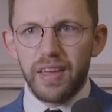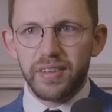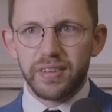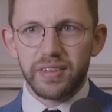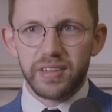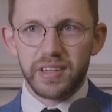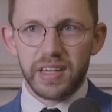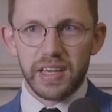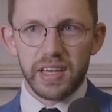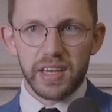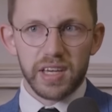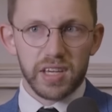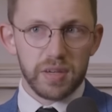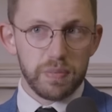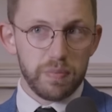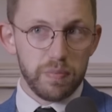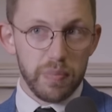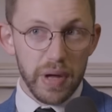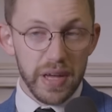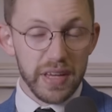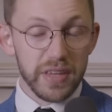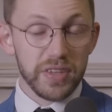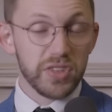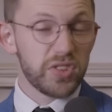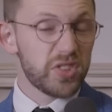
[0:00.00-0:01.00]

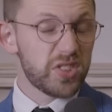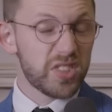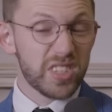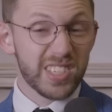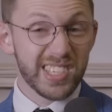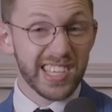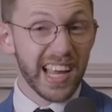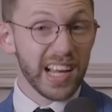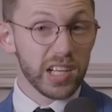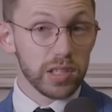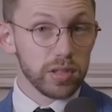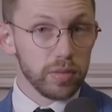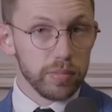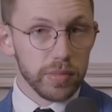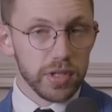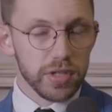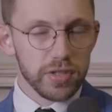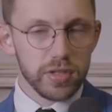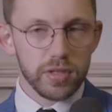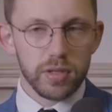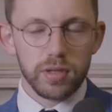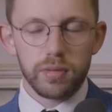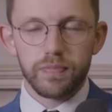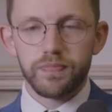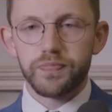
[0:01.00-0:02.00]
ethnic-based
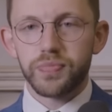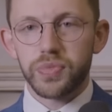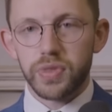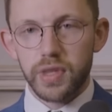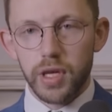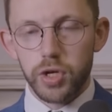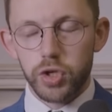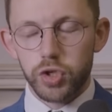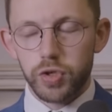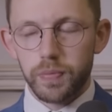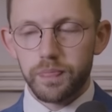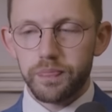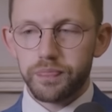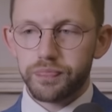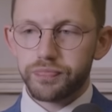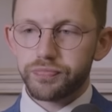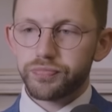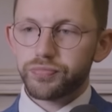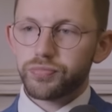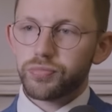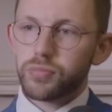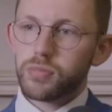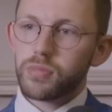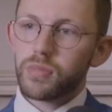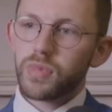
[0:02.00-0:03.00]
settlement nation
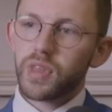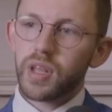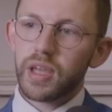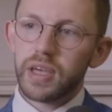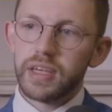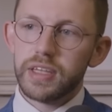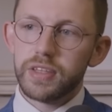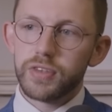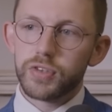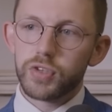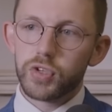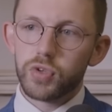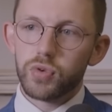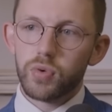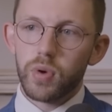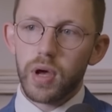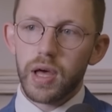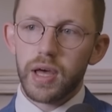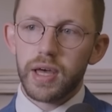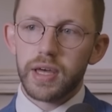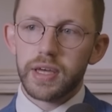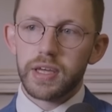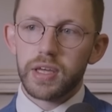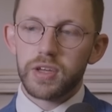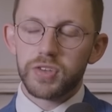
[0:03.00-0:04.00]
into
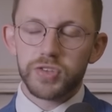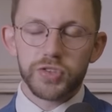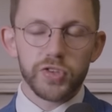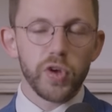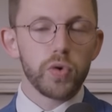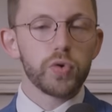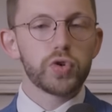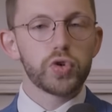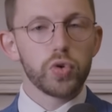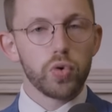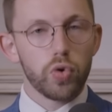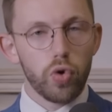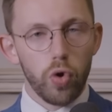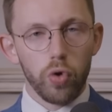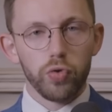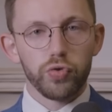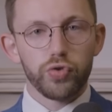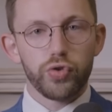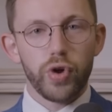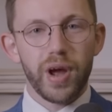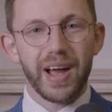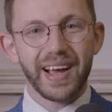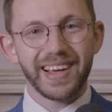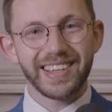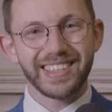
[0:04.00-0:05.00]
a social
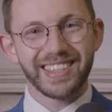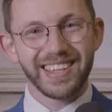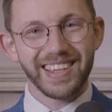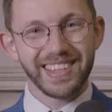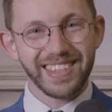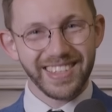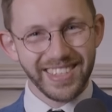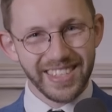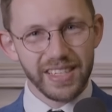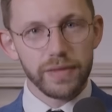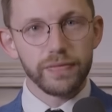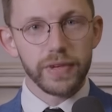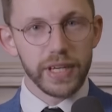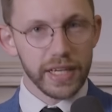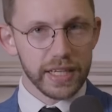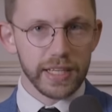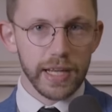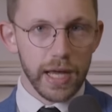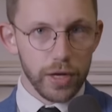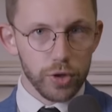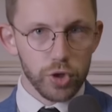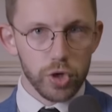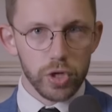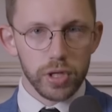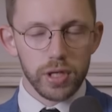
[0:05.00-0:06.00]
contract
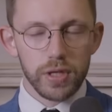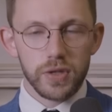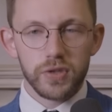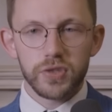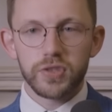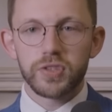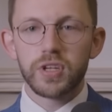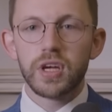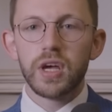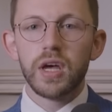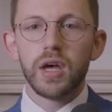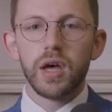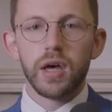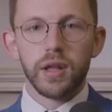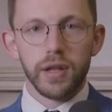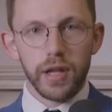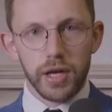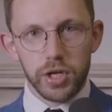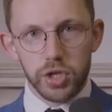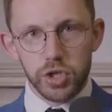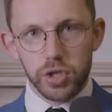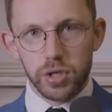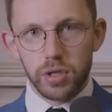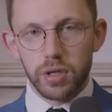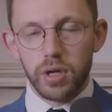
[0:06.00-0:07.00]
civic nationalist
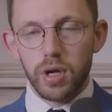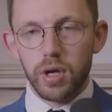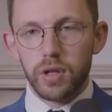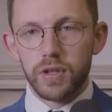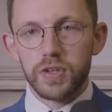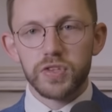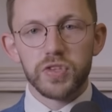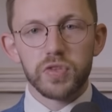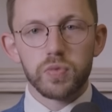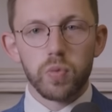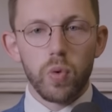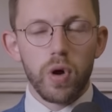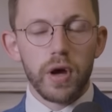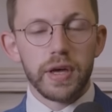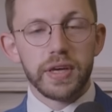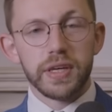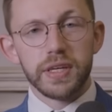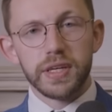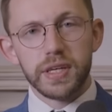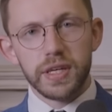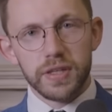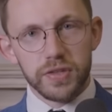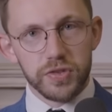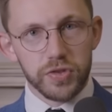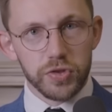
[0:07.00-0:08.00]
nation. This is why
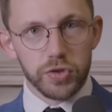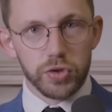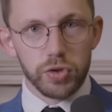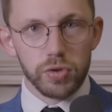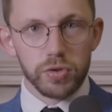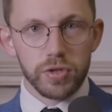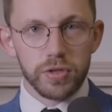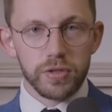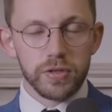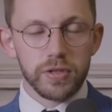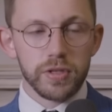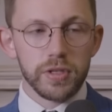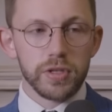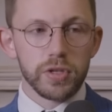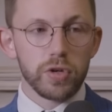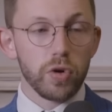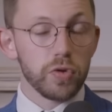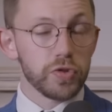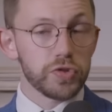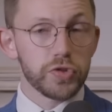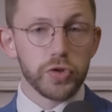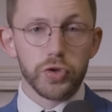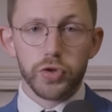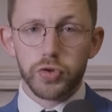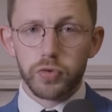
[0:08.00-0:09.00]
he instituted the
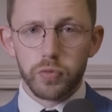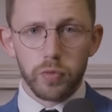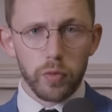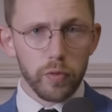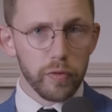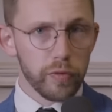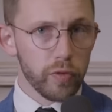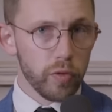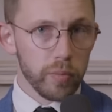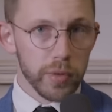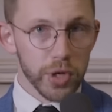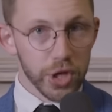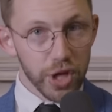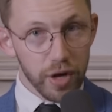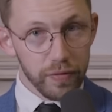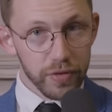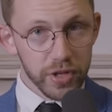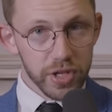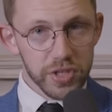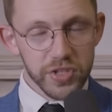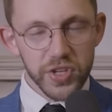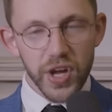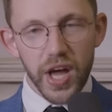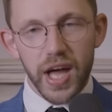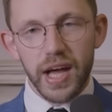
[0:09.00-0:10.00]
Constitutional Reform and
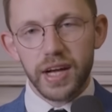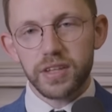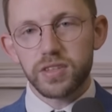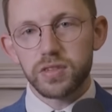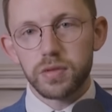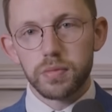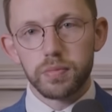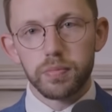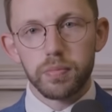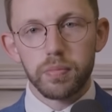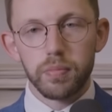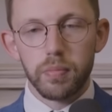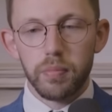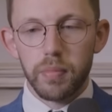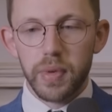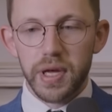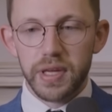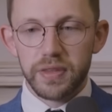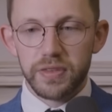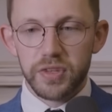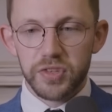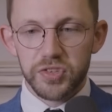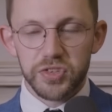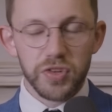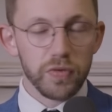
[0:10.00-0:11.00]
Governance Act and
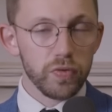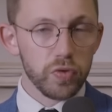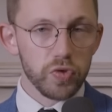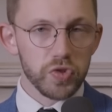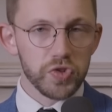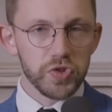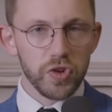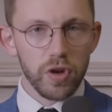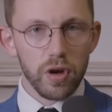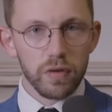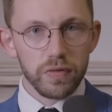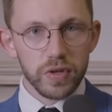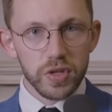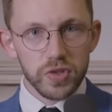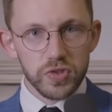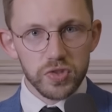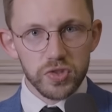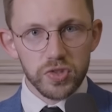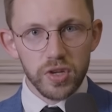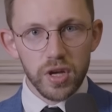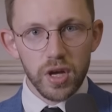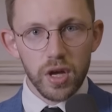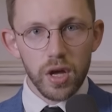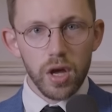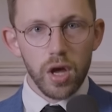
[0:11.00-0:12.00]
made the civil
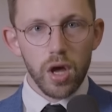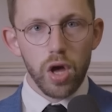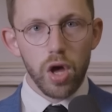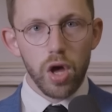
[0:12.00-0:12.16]
service